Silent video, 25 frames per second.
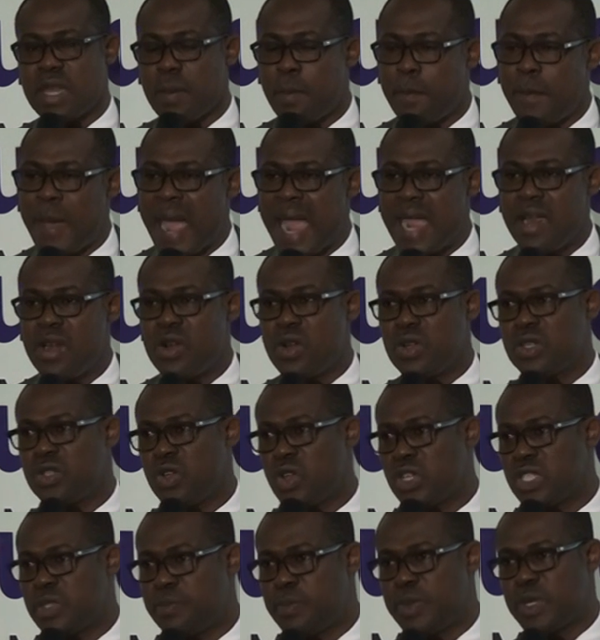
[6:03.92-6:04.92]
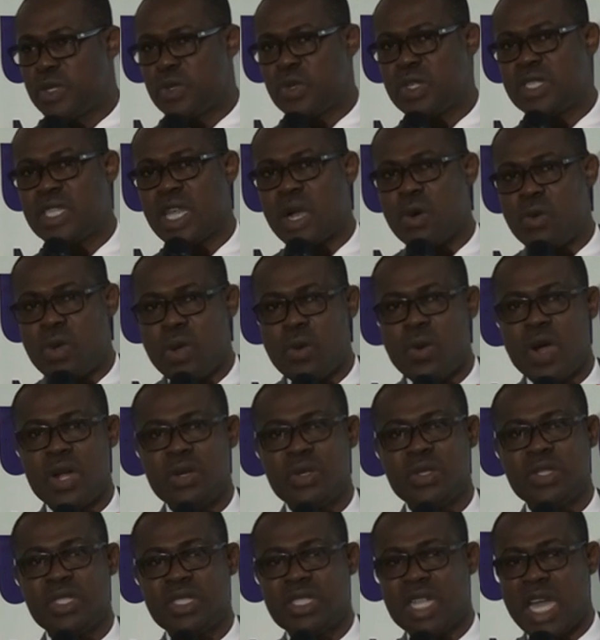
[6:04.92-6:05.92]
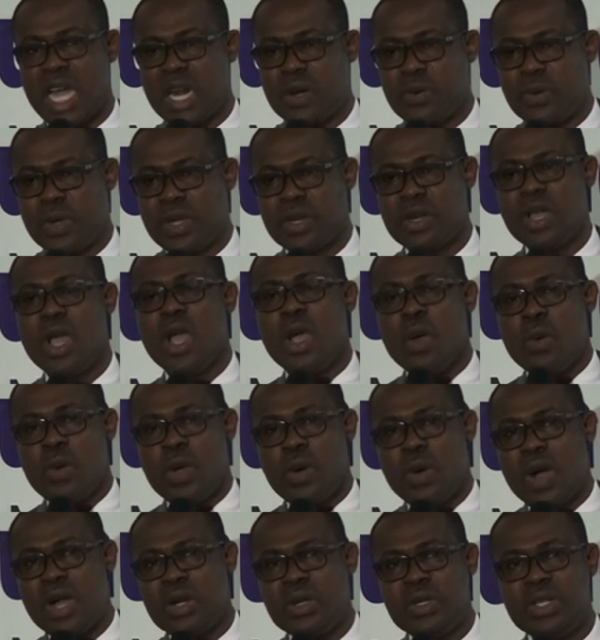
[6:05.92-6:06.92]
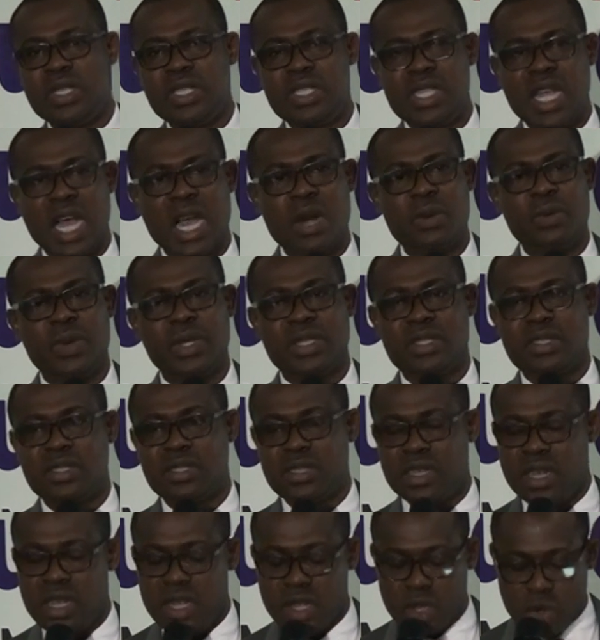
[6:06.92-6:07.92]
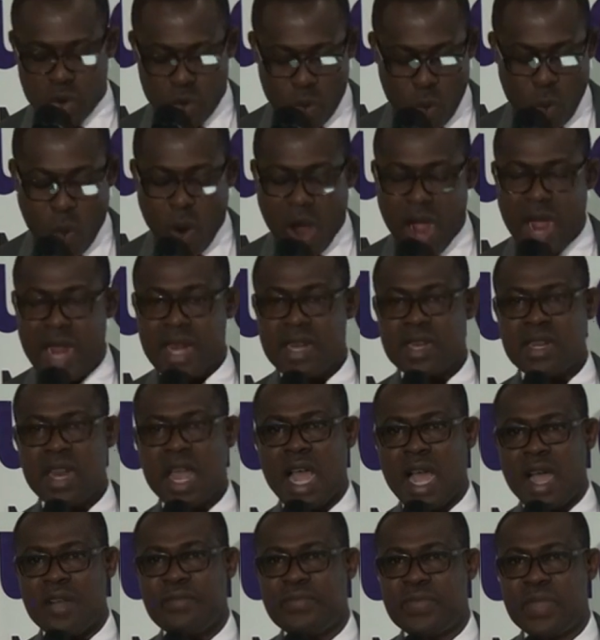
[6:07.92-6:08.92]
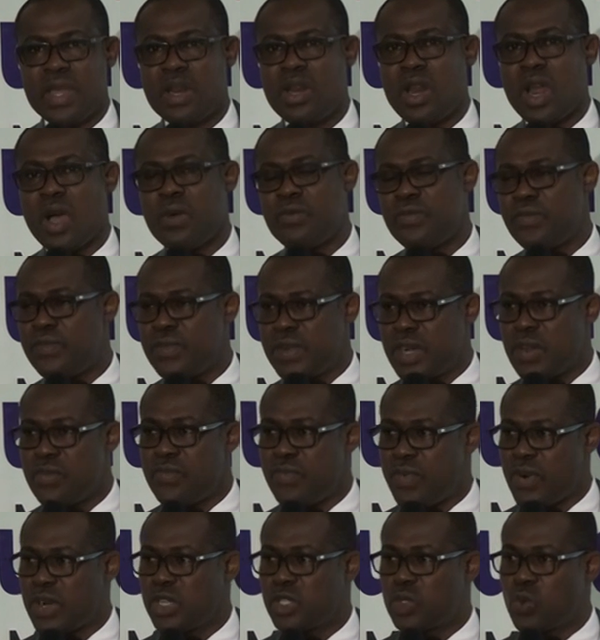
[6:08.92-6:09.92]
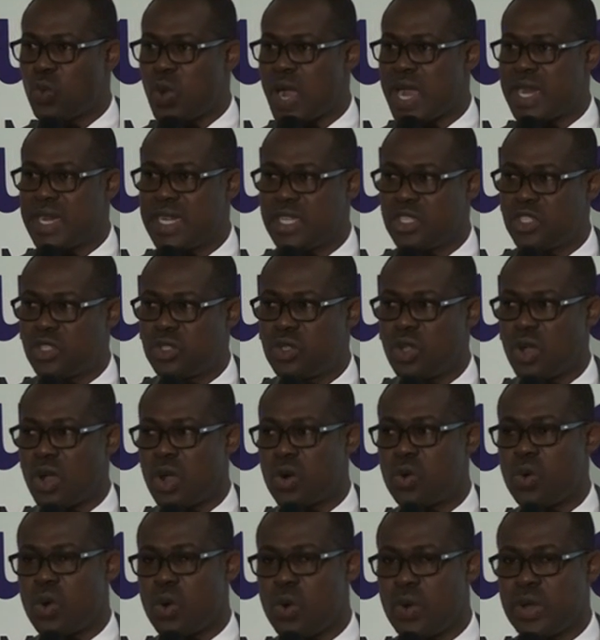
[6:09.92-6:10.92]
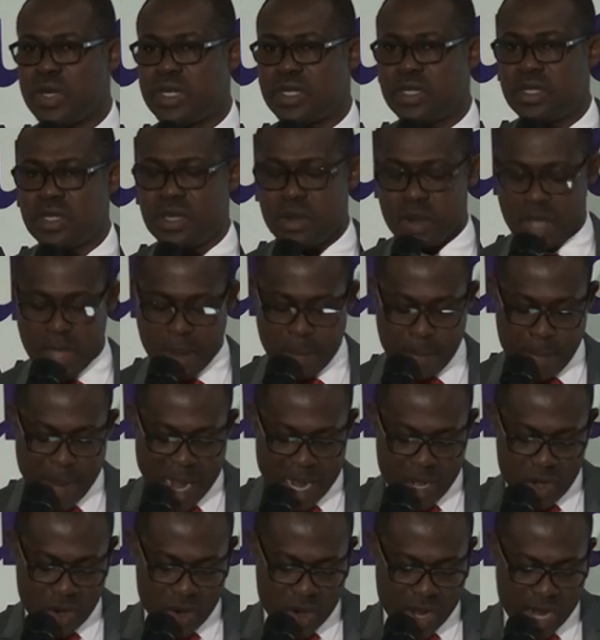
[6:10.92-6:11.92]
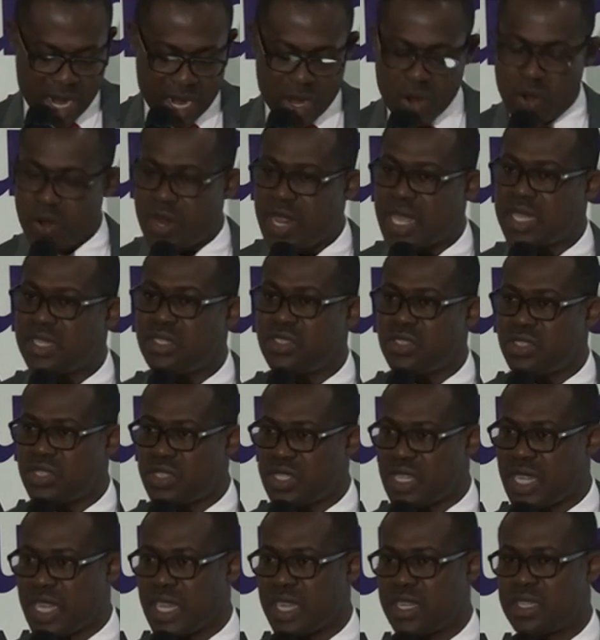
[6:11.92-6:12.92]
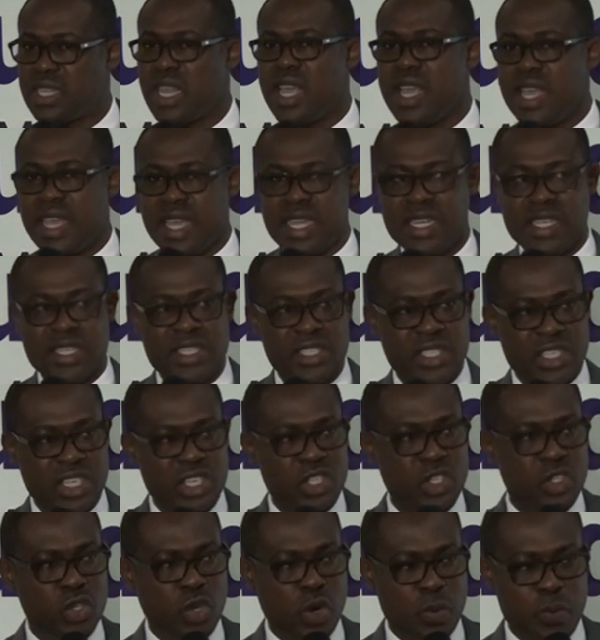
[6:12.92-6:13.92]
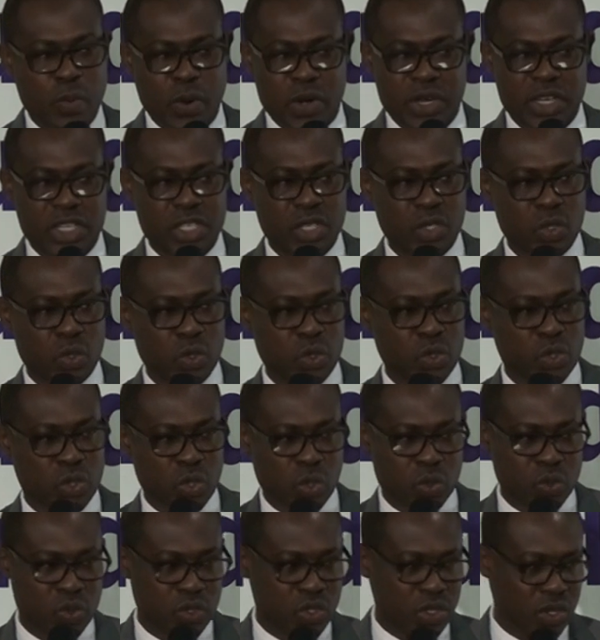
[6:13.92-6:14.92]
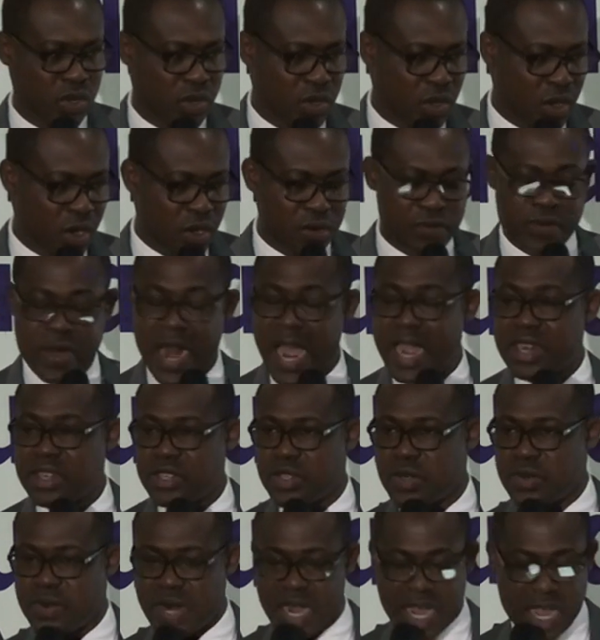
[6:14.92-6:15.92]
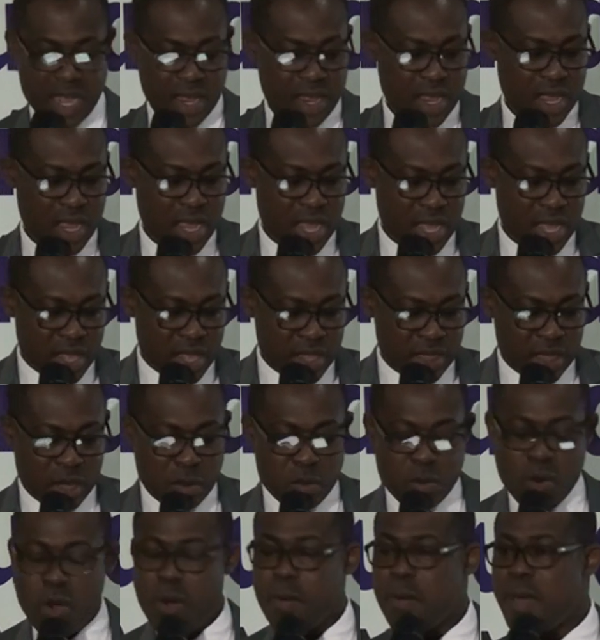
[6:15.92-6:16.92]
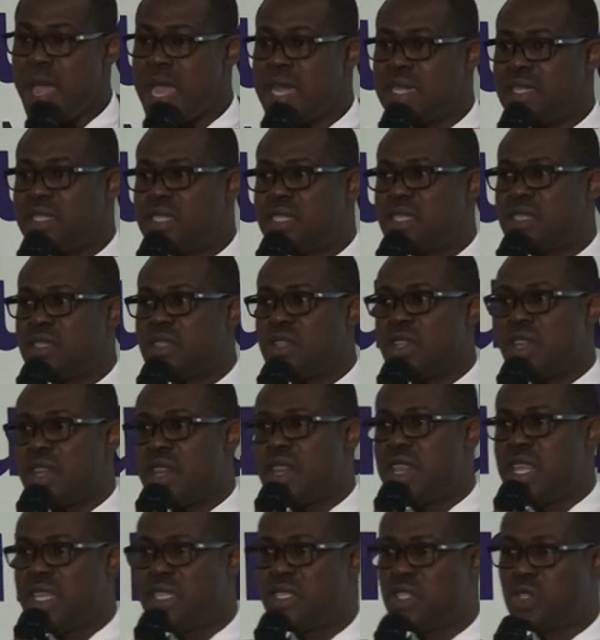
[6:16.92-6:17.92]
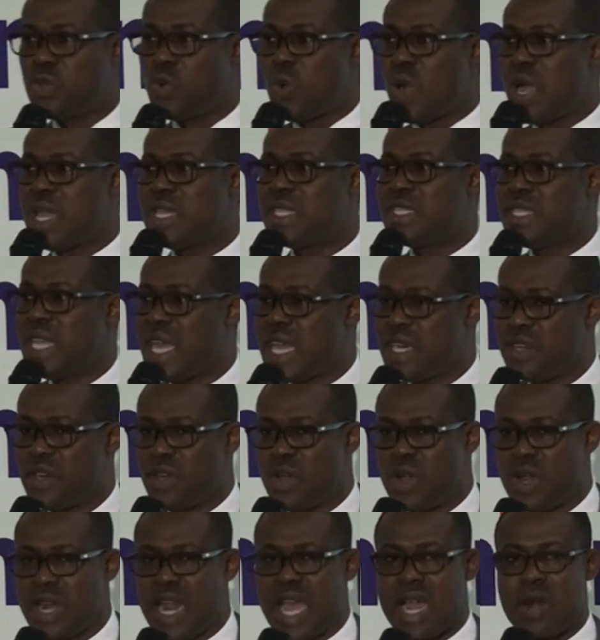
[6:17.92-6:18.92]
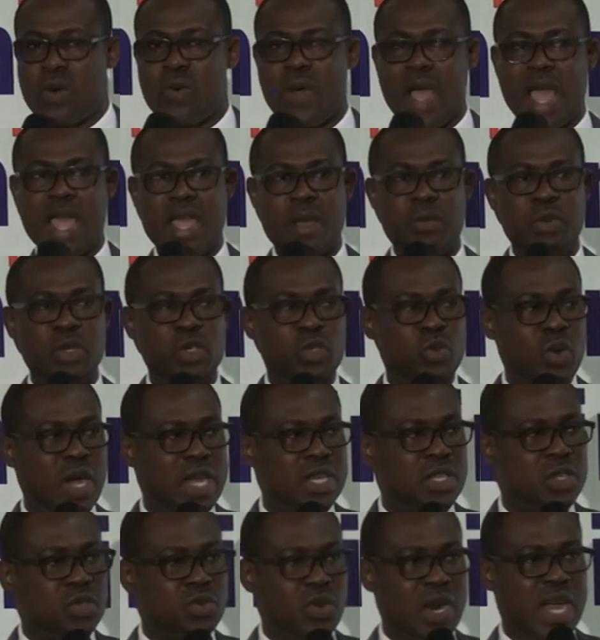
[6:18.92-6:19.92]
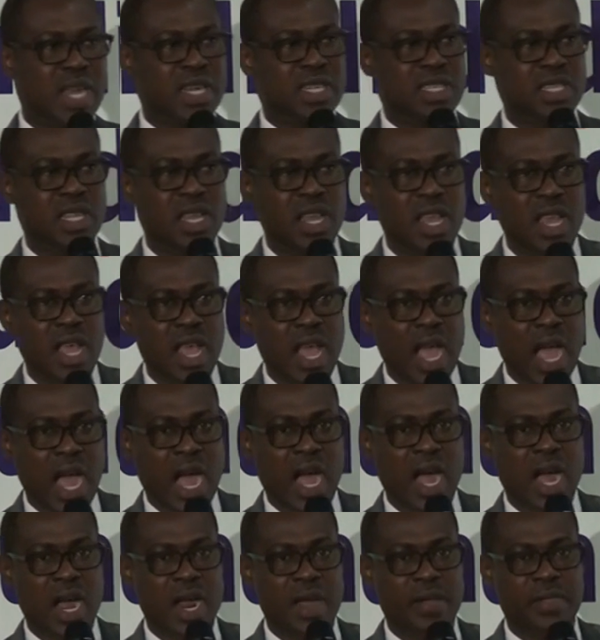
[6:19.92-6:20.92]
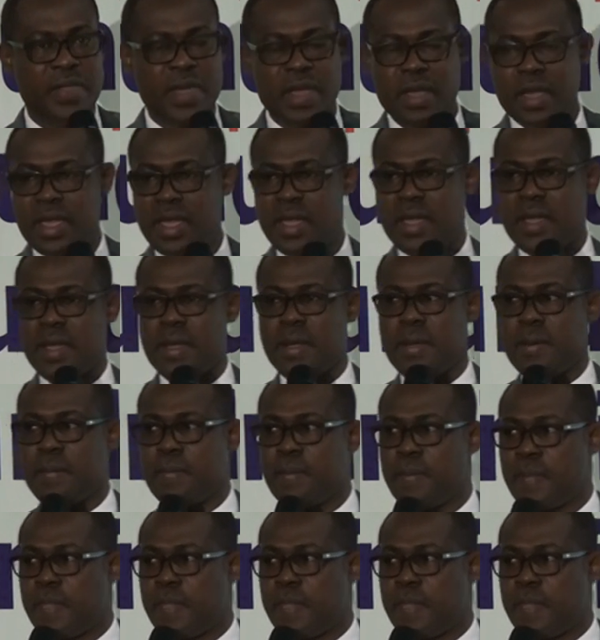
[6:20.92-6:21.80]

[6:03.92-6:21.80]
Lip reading: the pilot hospitals that we want to start with. We want to start with 1. After that, the first one is done, we will embark on another 6 in 6 geopolitical zones of Nigeria. The moment these ones are done and we are able to attract the